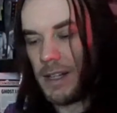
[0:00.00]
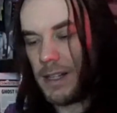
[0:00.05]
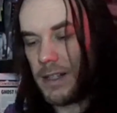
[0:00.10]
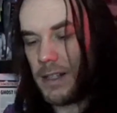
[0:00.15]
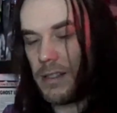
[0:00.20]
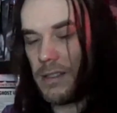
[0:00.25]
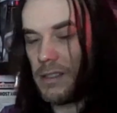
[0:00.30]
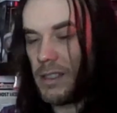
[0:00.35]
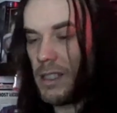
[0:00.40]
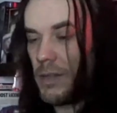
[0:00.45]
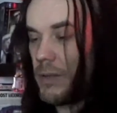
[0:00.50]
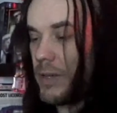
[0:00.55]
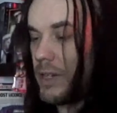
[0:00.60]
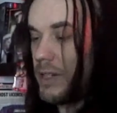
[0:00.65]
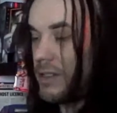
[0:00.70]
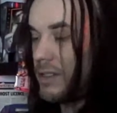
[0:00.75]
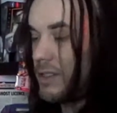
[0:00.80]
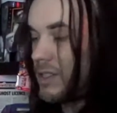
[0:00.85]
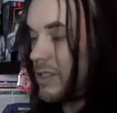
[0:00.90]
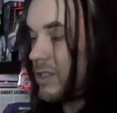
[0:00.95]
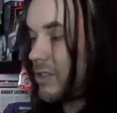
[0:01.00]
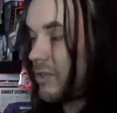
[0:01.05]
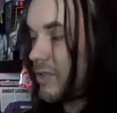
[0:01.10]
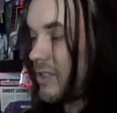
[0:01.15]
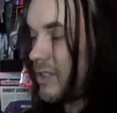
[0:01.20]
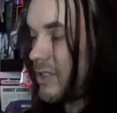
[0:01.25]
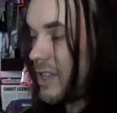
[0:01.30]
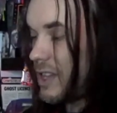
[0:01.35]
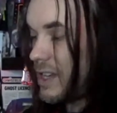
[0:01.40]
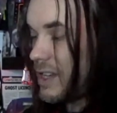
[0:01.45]
Let's see what
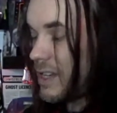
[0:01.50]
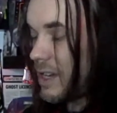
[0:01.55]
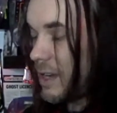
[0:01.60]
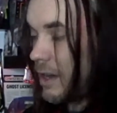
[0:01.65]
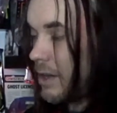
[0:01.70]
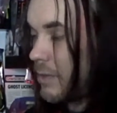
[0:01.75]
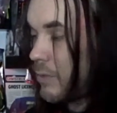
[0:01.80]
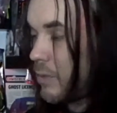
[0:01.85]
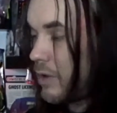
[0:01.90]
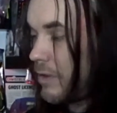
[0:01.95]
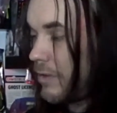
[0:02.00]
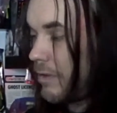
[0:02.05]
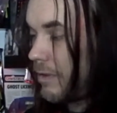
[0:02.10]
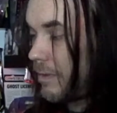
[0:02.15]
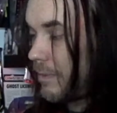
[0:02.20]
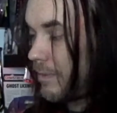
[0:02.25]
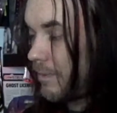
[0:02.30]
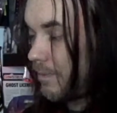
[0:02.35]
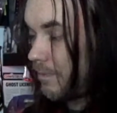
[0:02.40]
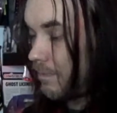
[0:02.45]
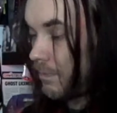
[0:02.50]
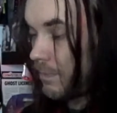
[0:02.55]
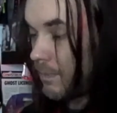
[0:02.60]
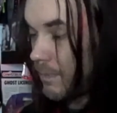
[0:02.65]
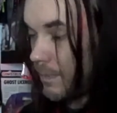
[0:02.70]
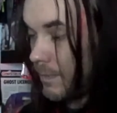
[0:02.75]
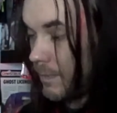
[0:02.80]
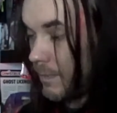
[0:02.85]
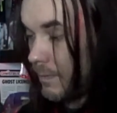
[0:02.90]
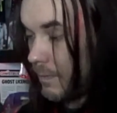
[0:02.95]
accessories they came
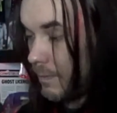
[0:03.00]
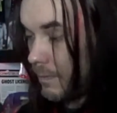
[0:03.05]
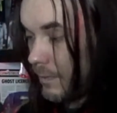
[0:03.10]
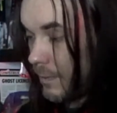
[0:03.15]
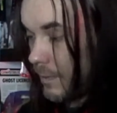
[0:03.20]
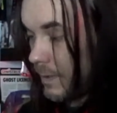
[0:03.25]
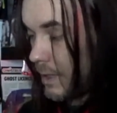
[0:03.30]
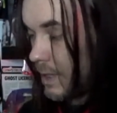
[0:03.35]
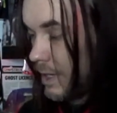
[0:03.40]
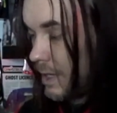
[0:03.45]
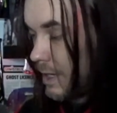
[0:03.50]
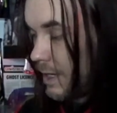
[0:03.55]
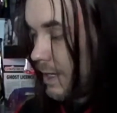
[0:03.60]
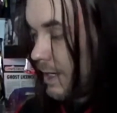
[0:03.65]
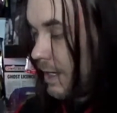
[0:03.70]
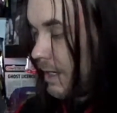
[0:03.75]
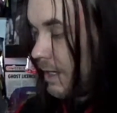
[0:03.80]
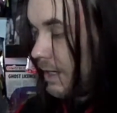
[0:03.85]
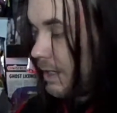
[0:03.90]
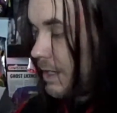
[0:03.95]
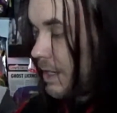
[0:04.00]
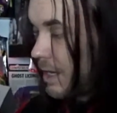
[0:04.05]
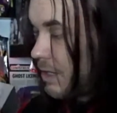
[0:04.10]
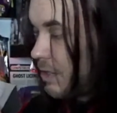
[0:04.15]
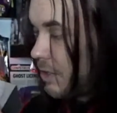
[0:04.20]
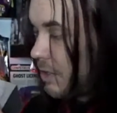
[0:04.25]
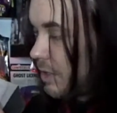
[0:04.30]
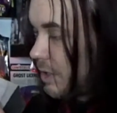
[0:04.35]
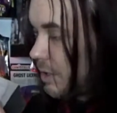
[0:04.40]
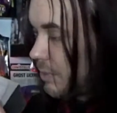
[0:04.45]
with. And again,
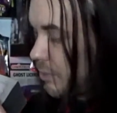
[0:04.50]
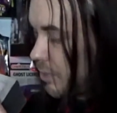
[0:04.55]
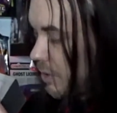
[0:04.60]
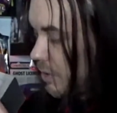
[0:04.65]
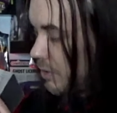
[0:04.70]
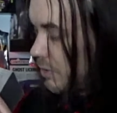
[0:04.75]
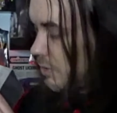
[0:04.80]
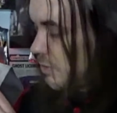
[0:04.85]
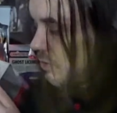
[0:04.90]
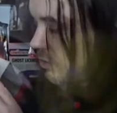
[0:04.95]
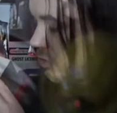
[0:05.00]
you get the proton